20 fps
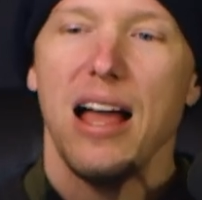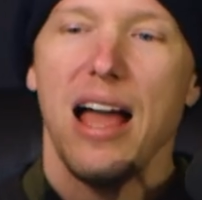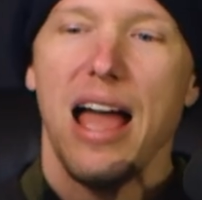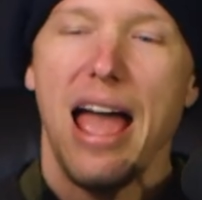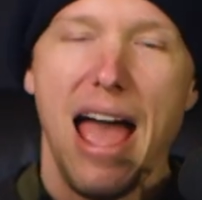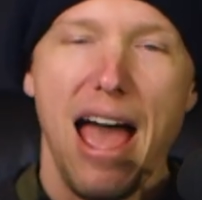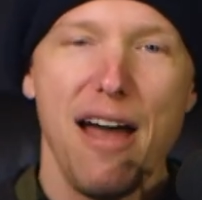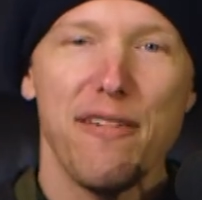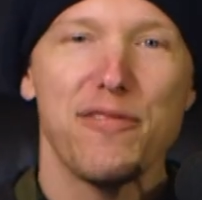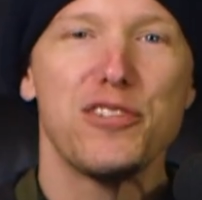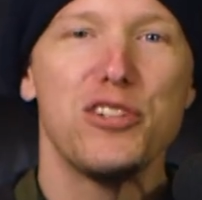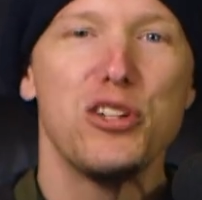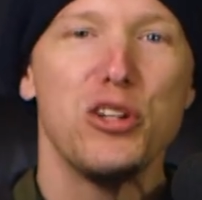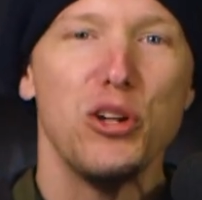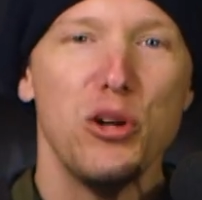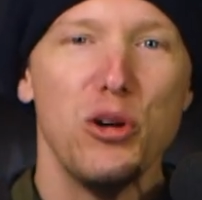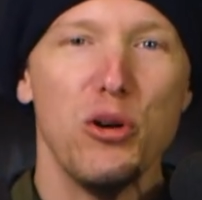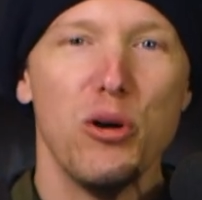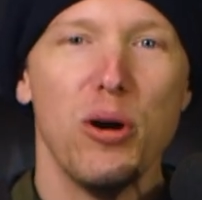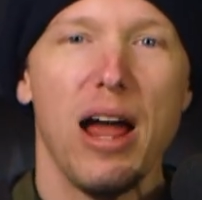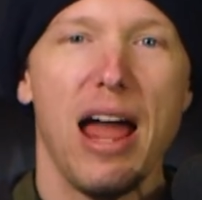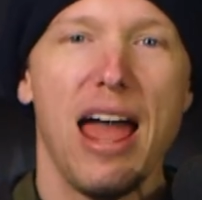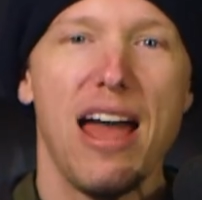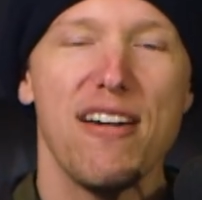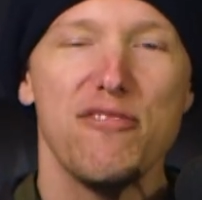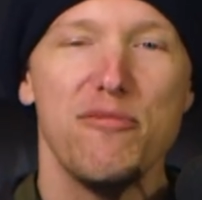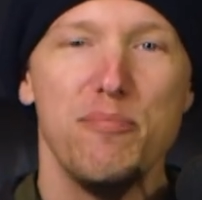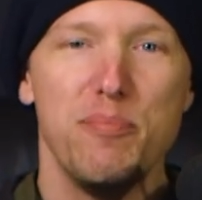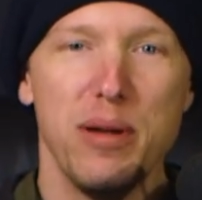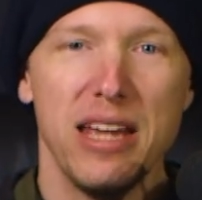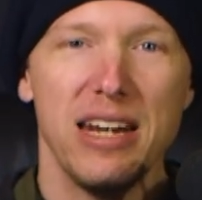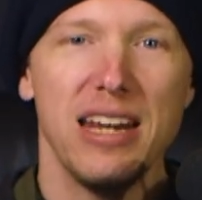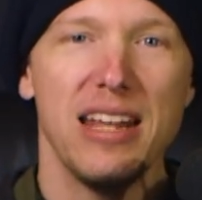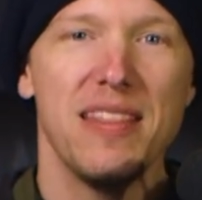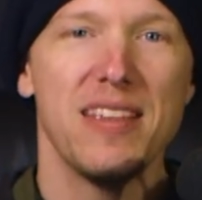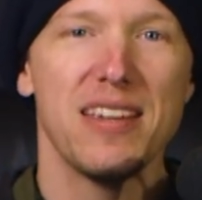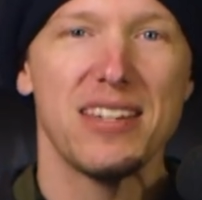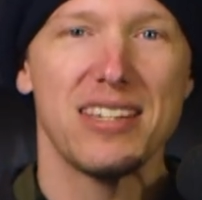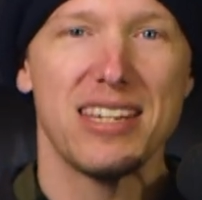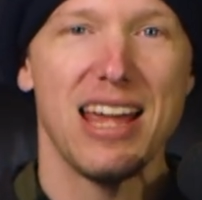have to have been
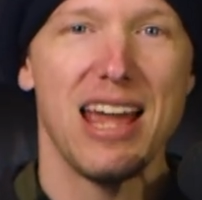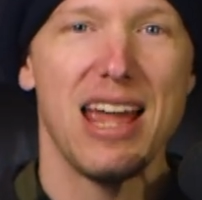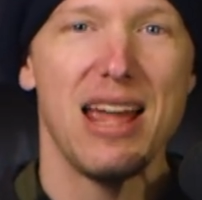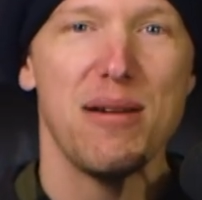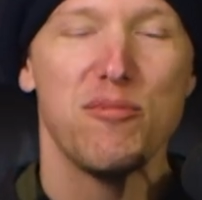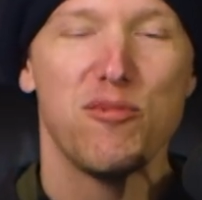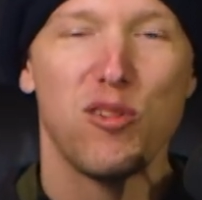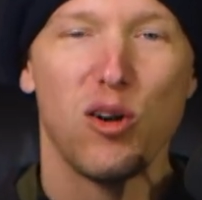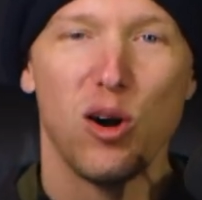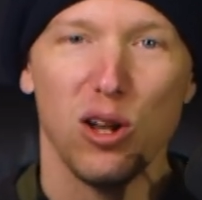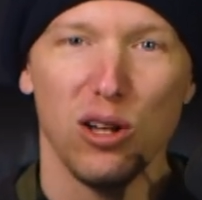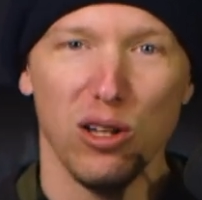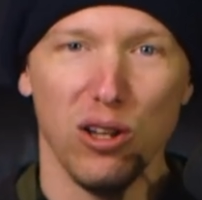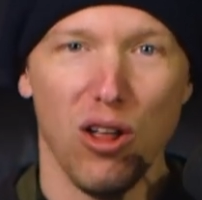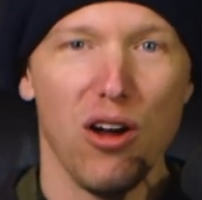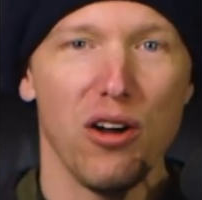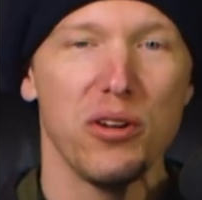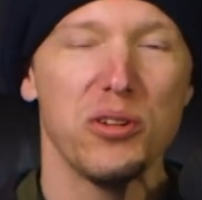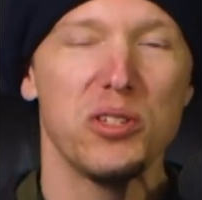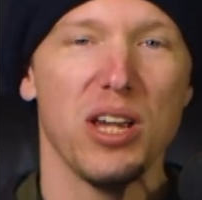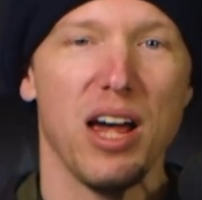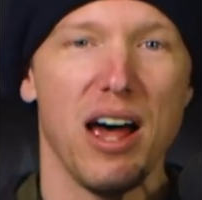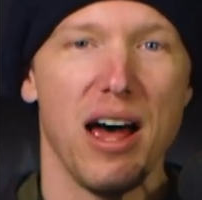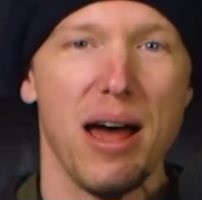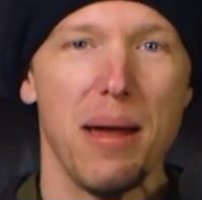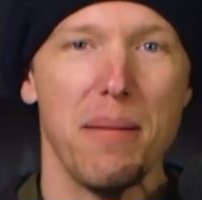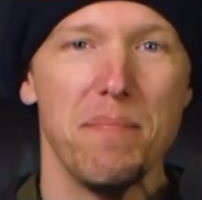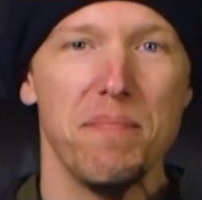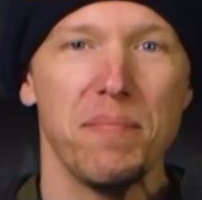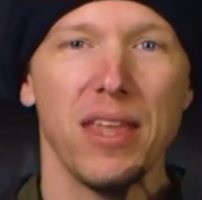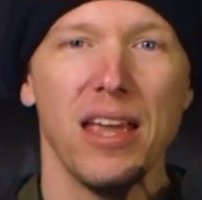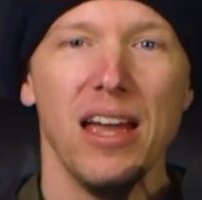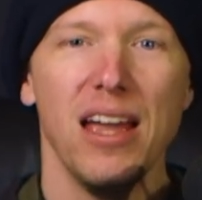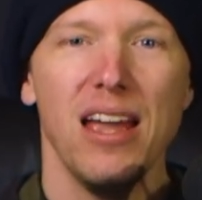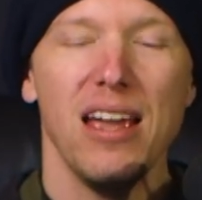in this game for a long time,